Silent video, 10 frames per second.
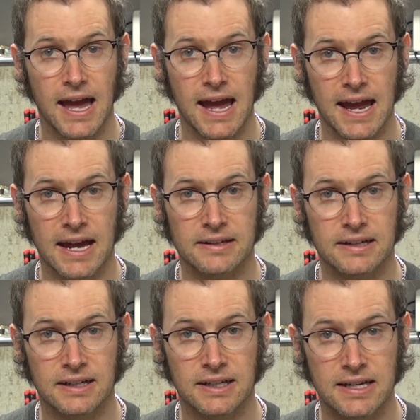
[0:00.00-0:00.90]
and
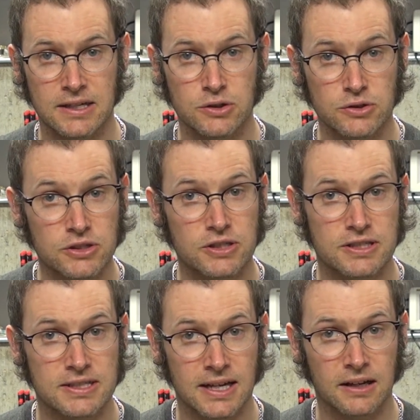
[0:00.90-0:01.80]
uh, it uses a
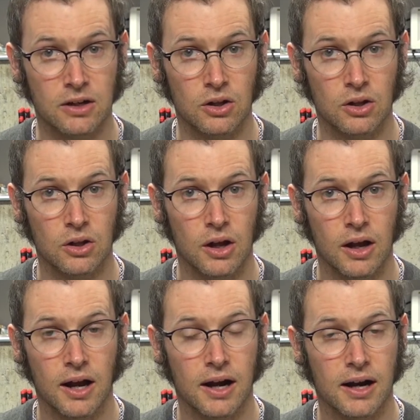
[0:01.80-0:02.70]
single
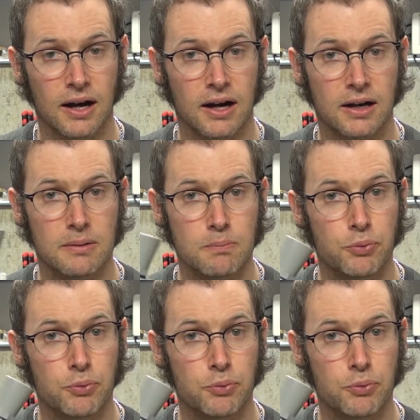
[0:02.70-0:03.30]
uh,